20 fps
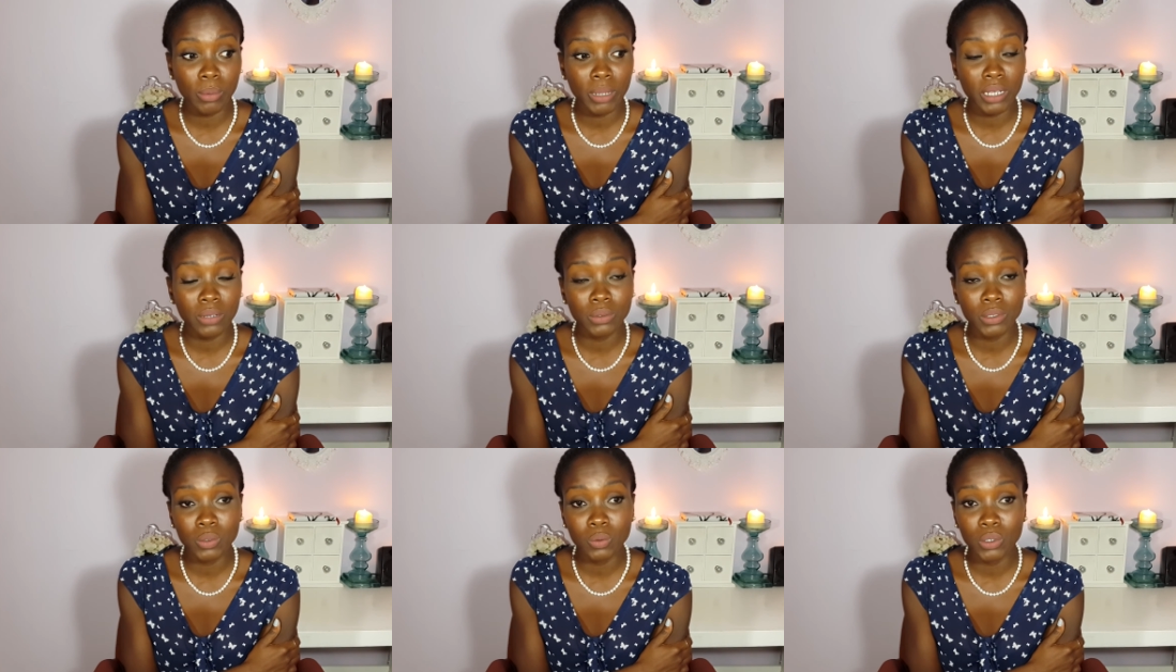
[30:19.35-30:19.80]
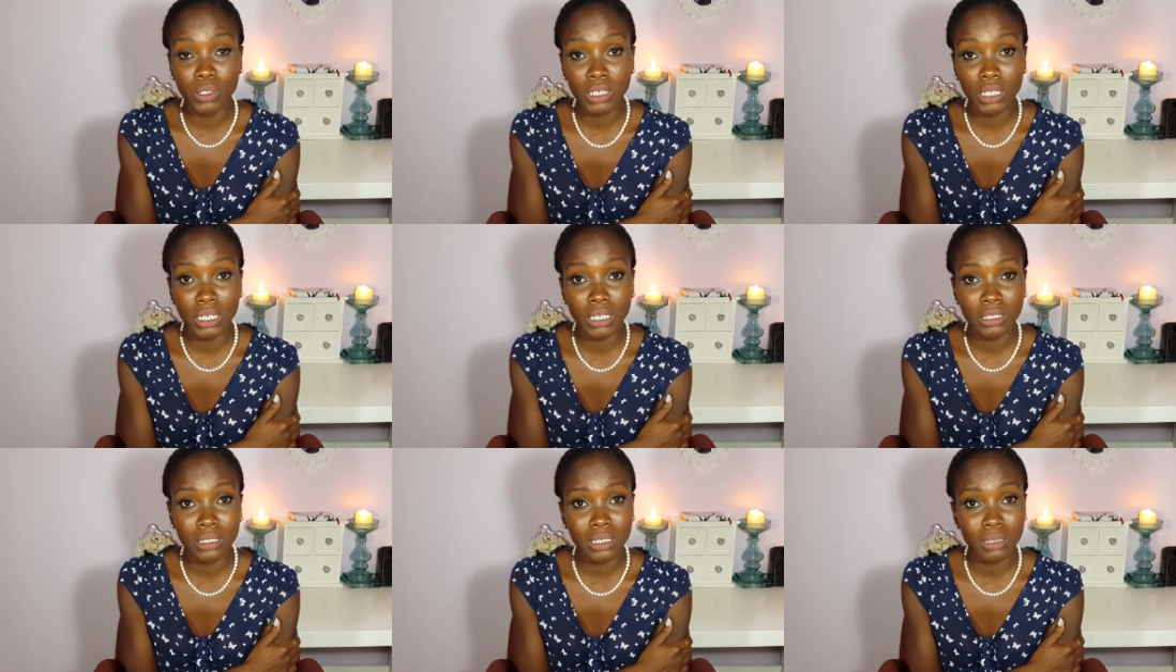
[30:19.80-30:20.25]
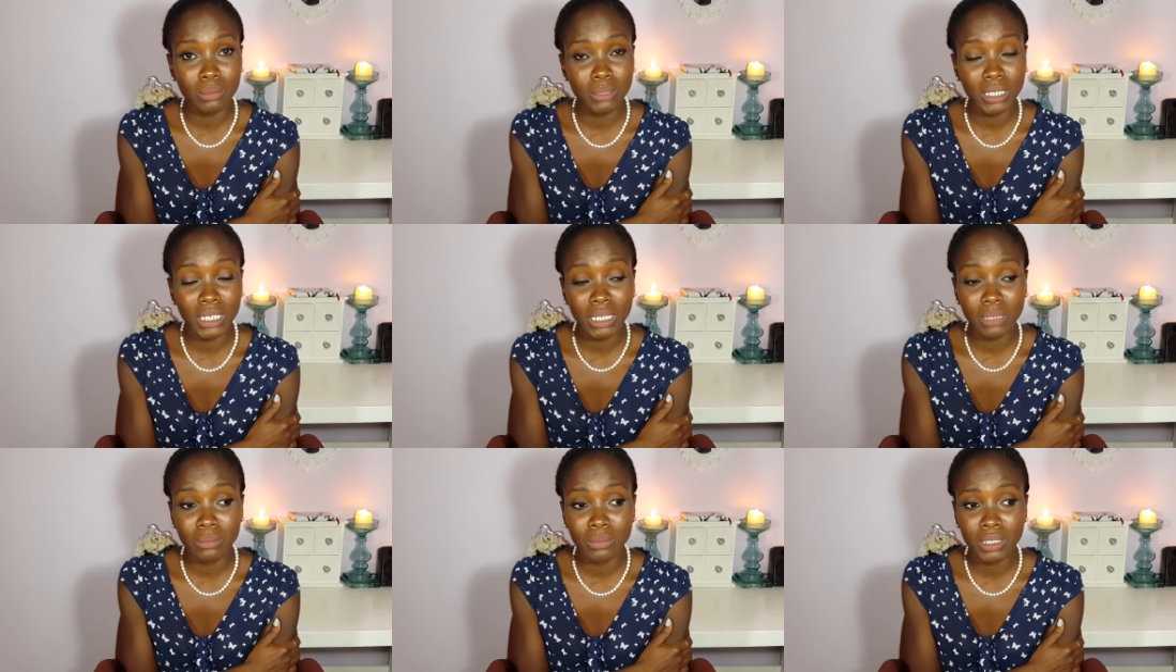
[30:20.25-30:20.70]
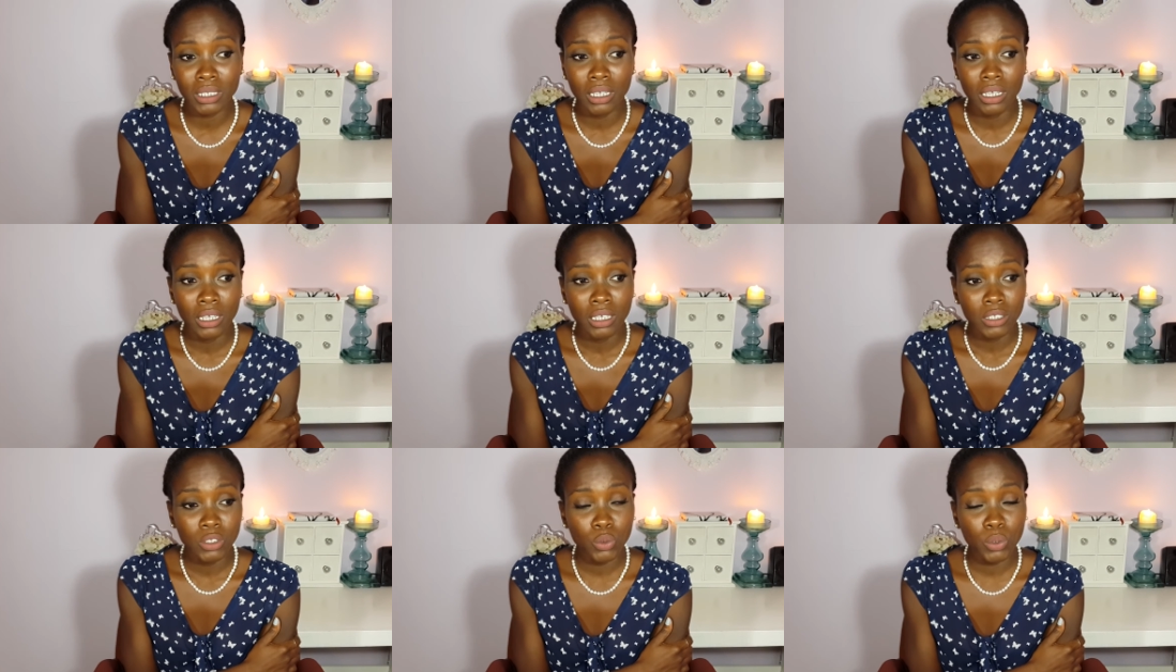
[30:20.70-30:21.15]
I was working sometimes
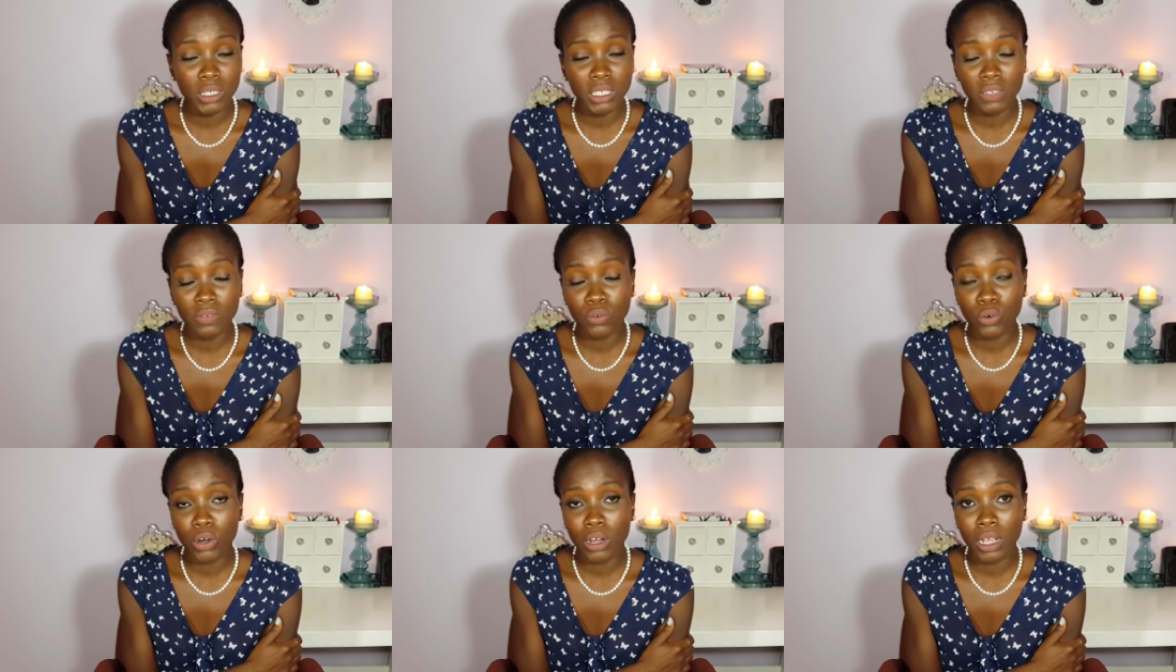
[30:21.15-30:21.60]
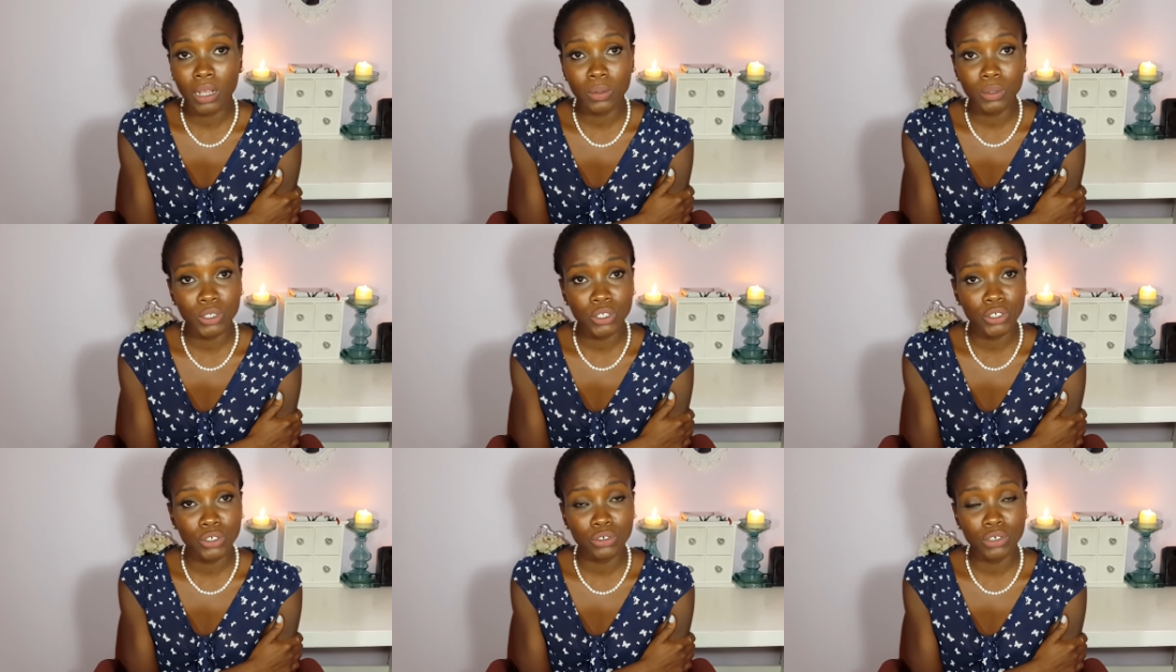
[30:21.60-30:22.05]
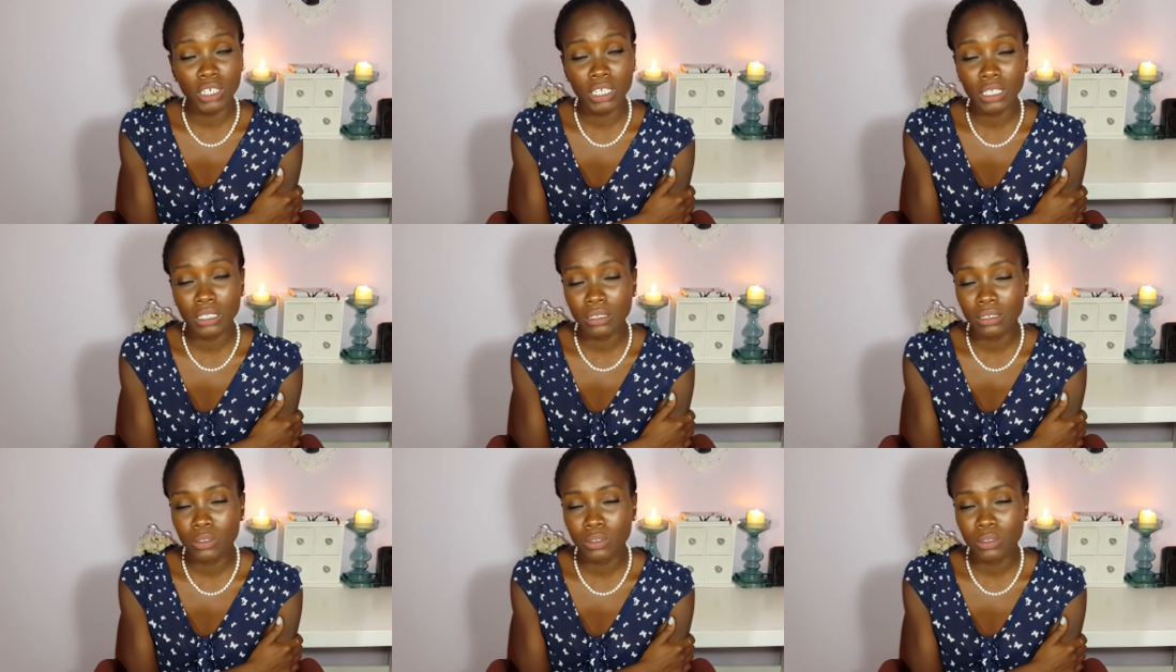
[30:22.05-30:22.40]
24 hours straight,